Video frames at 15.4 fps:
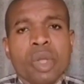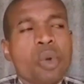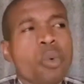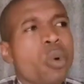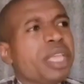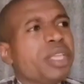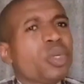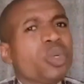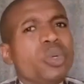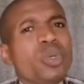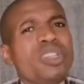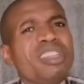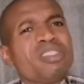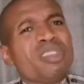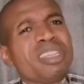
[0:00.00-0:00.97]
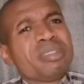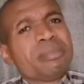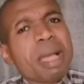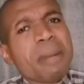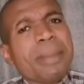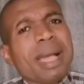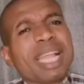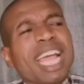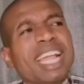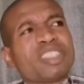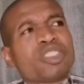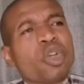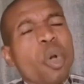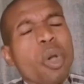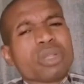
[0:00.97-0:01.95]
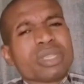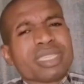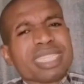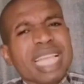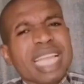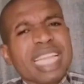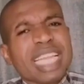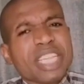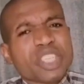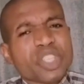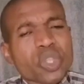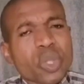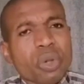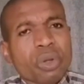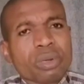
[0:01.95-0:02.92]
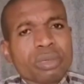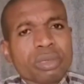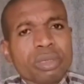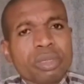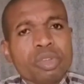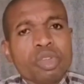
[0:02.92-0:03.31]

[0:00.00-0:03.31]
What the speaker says: When you remember that God sent his son